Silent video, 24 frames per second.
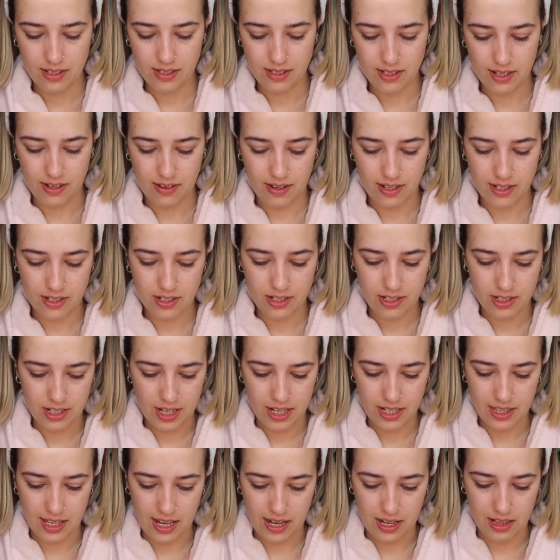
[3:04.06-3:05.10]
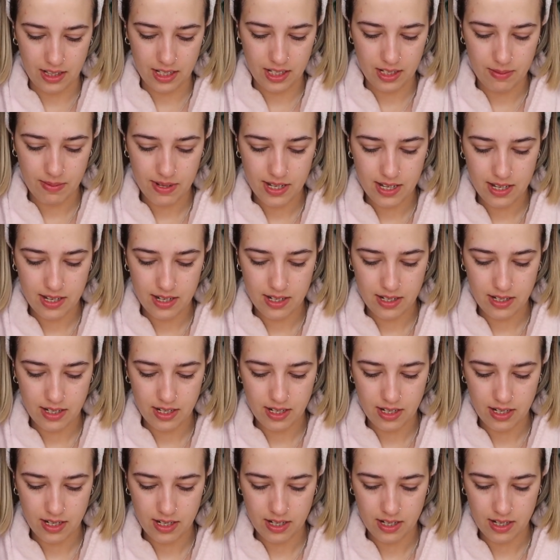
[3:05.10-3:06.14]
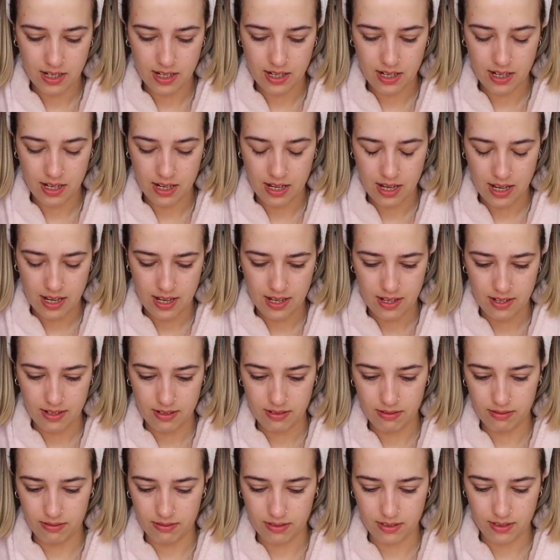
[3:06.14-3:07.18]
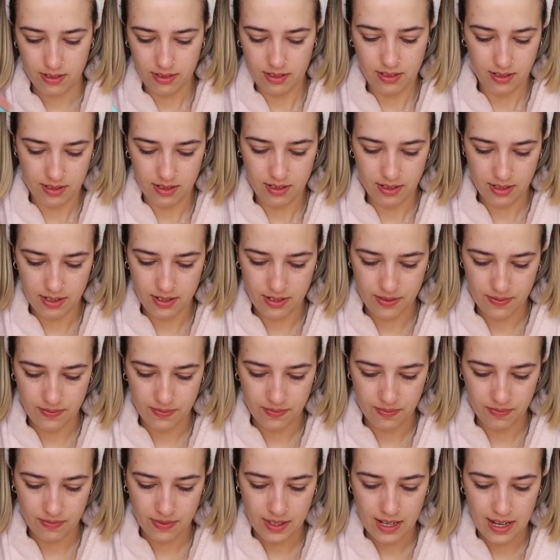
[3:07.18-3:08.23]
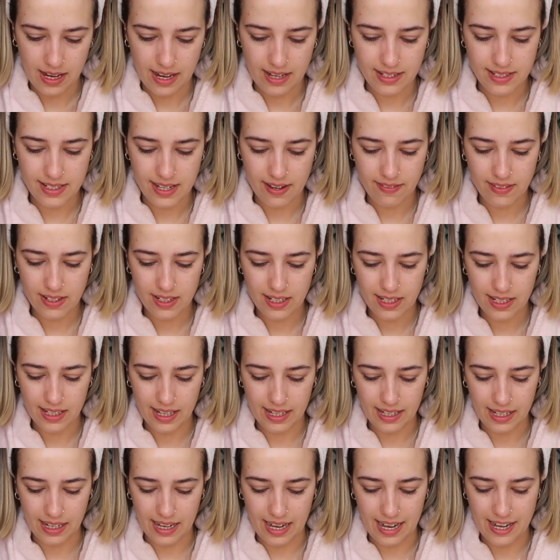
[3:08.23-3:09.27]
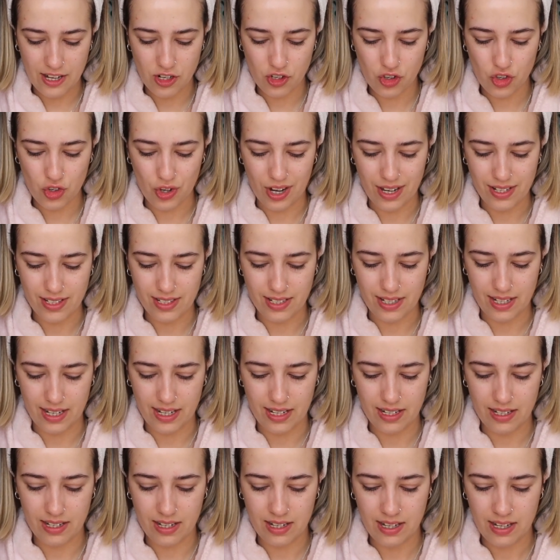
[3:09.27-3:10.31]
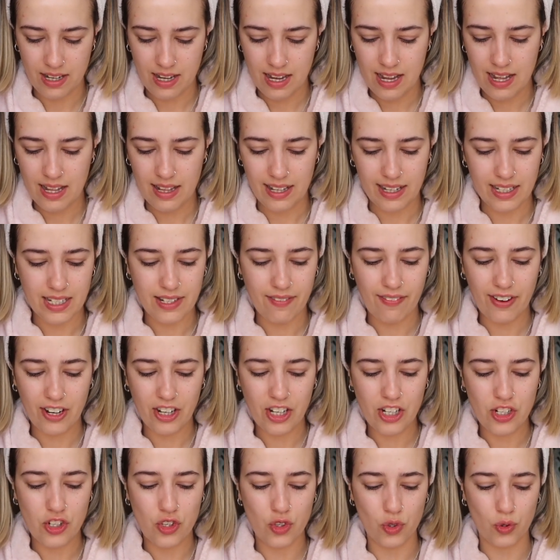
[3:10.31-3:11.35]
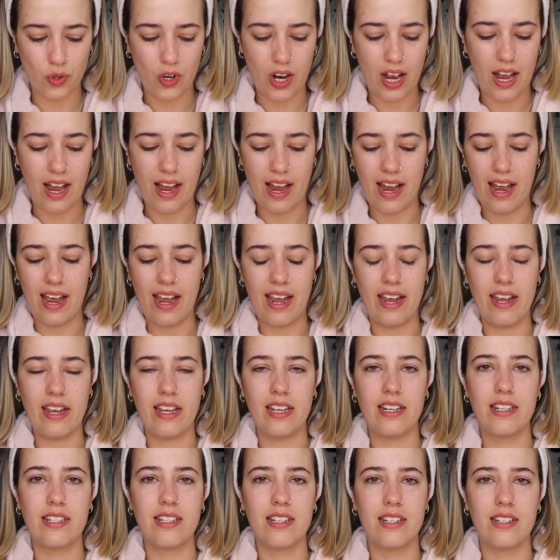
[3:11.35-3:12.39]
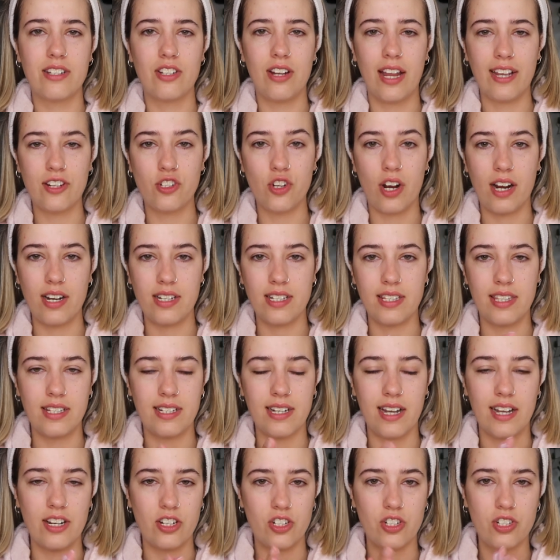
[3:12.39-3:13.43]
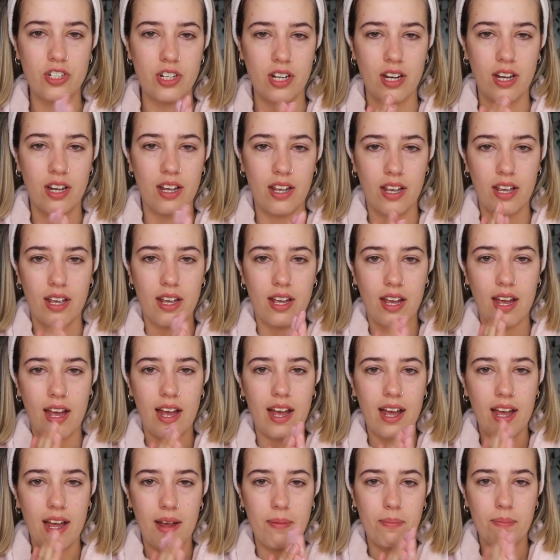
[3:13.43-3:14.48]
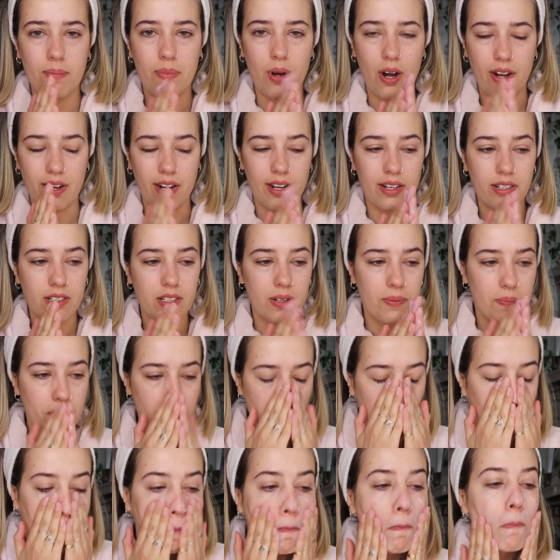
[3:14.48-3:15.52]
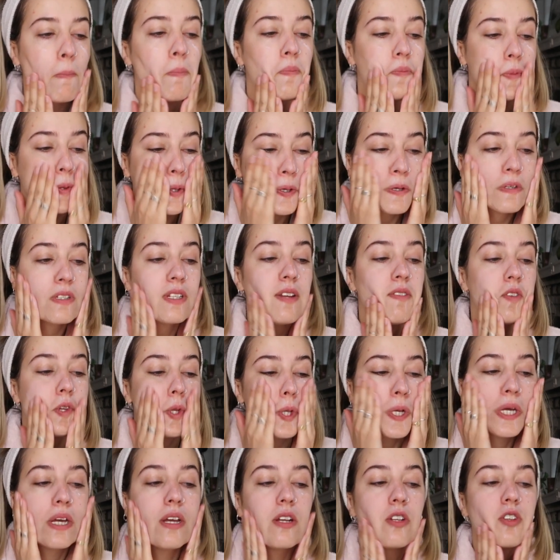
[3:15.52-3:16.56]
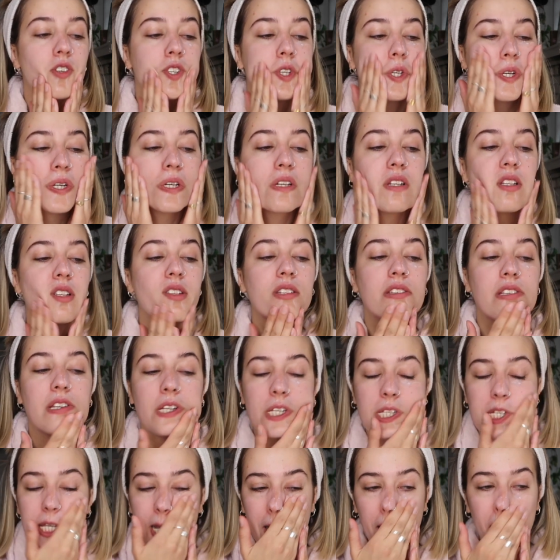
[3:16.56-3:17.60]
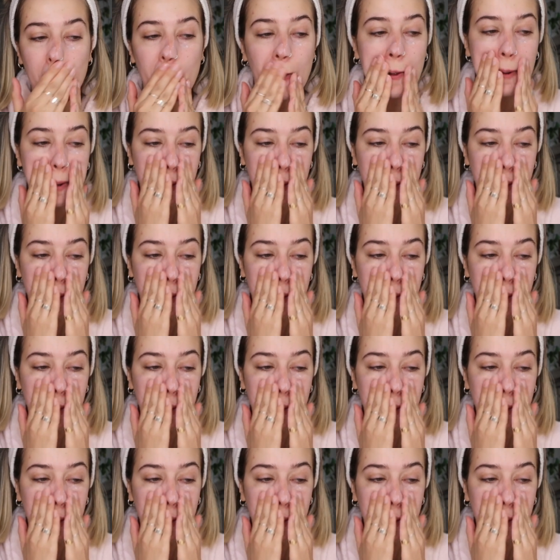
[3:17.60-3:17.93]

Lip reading: So I'll just shake that a little bit. Ooh. It's definitely like an interesting, like it's a very dry, like dry to the touch product. It's definitely interesting consistency.